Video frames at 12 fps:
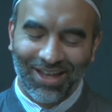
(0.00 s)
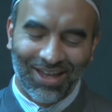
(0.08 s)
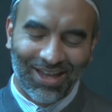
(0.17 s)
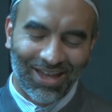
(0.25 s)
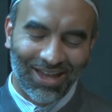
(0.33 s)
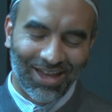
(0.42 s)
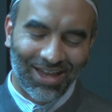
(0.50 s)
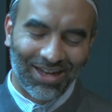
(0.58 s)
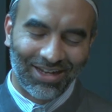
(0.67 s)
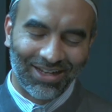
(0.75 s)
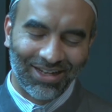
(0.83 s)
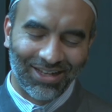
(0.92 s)

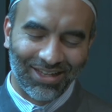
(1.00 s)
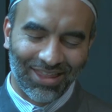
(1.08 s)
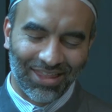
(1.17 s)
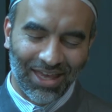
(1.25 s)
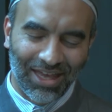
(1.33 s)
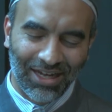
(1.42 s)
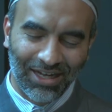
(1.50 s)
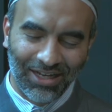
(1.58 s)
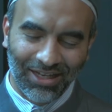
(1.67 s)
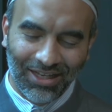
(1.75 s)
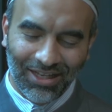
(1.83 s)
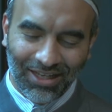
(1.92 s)
And
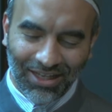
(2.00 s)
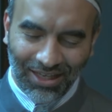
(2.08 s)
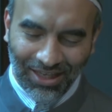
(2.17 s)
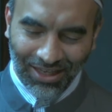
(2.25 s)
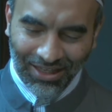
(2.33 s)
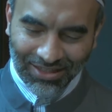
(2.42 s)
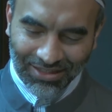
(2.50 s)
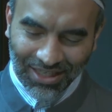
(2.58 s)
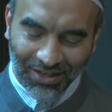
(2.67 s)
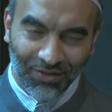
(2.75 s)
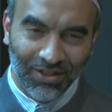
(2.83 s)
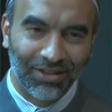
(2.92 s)
then he's
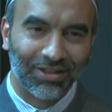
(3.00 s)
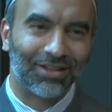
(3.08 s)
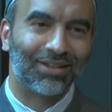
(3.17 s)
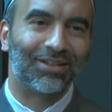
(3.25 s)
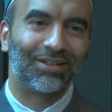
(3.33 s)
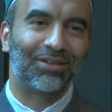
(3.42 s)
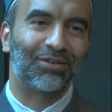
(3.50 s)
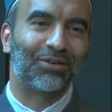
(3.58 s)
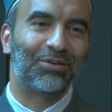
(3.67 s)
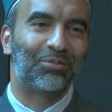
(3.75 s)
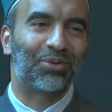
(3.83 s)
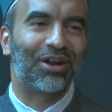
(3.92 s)
given the
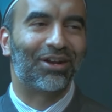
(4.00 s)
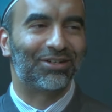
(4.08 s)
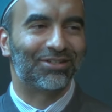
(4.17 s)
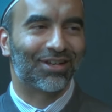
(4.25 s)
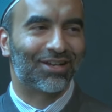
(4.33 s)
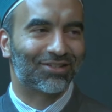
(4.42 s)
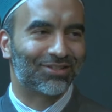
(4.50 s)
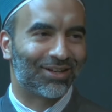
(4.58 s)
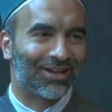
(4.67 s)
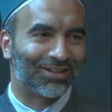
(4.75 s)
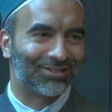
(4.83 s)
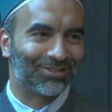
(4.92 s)
prayers, as
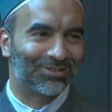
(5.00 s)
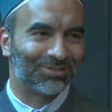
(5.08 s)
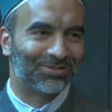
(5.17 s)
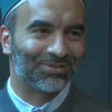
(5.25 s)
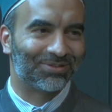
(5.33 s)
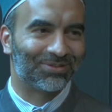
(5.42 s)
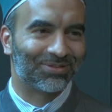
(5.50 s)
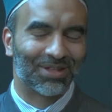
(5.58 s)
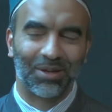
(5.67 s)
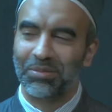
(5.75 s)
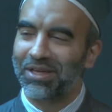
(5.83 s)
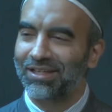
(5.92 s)
salat.
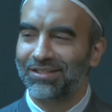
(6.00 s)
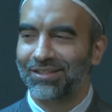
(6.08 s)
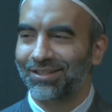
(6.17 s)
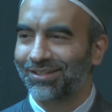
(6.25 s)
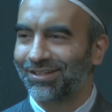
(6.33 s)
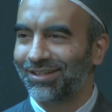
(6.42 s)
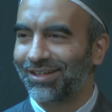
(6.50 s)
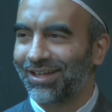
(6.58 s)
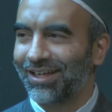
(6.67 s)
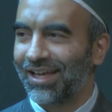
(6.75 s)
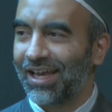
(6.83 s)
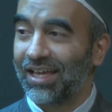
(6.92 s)
Amazing.
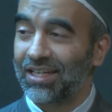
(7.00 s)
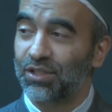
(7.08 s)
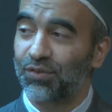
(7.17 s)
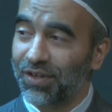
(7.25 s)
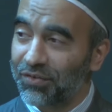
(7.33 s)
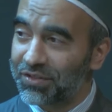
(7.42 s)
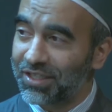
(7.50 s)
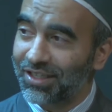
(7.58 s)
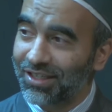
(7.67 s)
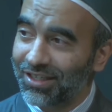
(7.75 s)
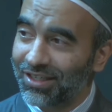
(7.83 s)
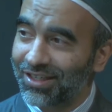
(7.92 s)
And it's
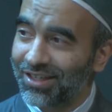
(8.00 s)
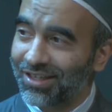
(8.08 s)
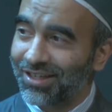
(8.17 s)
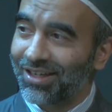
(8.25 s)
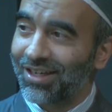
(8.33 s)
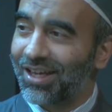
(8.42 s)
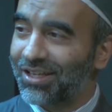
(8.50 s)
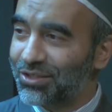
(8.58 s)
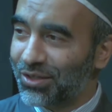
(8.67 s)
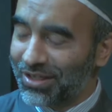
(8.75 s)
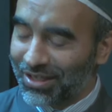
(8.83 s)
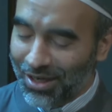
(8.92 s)
50. And
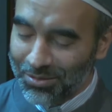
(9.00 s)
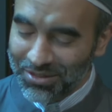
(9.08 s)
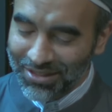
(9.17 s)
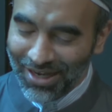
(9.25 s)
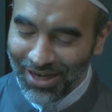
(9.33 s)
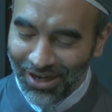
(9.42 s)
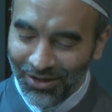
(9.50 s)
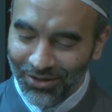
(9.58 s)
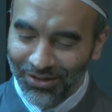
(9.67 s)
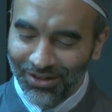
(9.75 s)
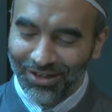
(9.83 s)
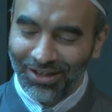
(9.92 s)
so he comes down,